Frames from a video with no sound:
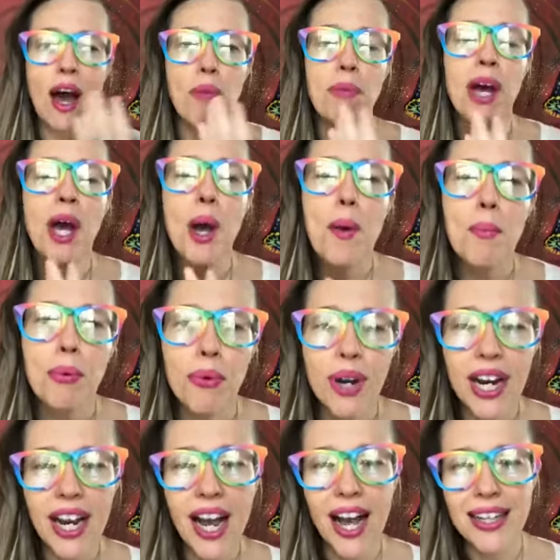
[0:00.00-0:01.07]
and help
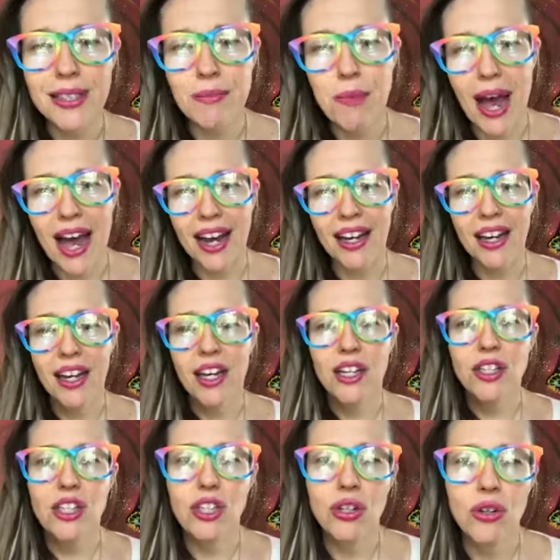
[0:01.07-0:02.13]
bring us back
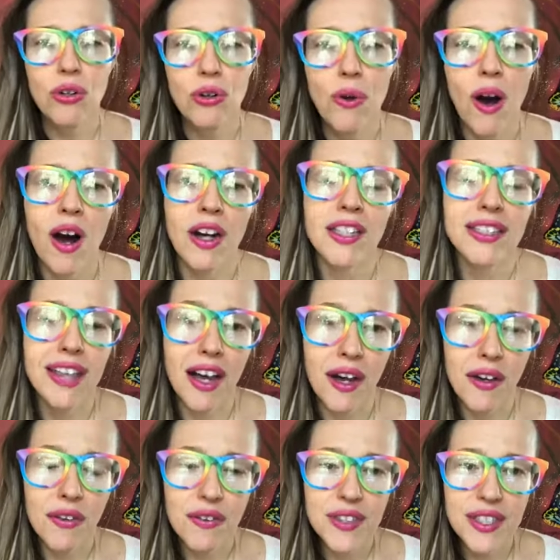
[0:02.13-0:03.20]
to
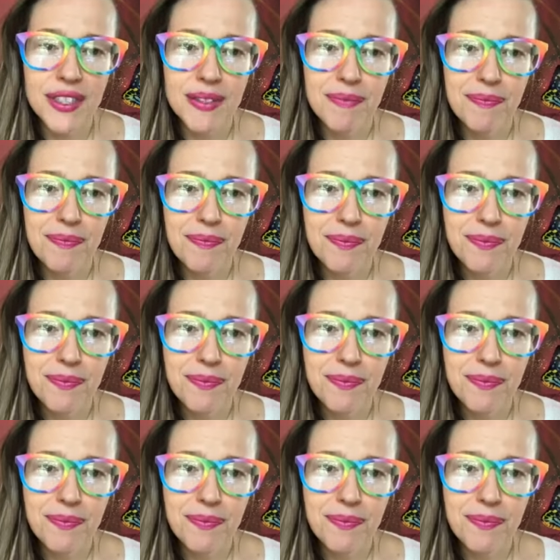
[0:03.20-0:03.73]
ourselves.